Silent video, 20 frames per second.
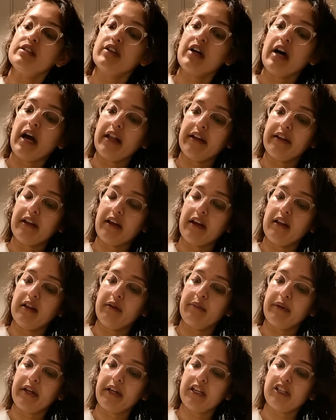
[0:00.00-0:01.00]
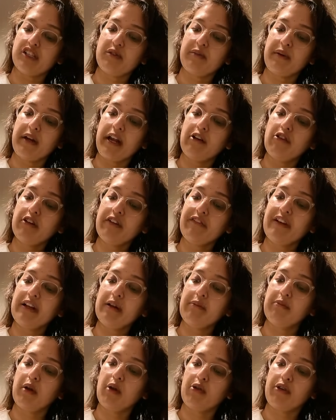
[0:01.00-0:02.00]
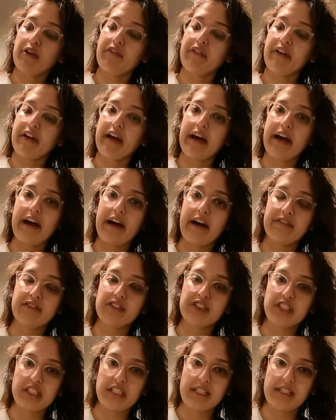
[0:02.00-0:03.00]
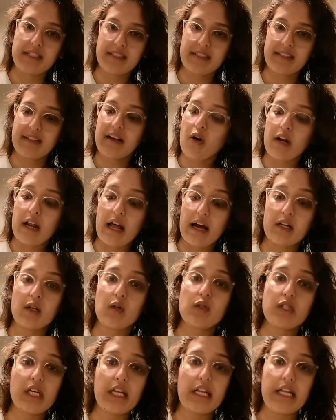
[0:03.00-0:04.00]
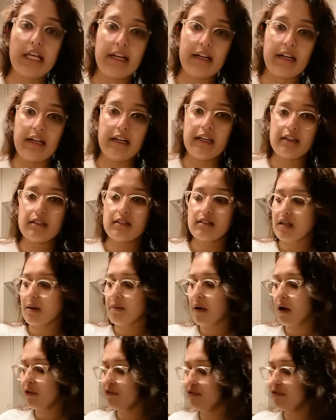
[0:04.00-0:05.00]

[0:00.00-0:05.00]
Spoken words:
trial and elimination, but I don't feel bloated when I have cheese or lactose in Italy. Somehow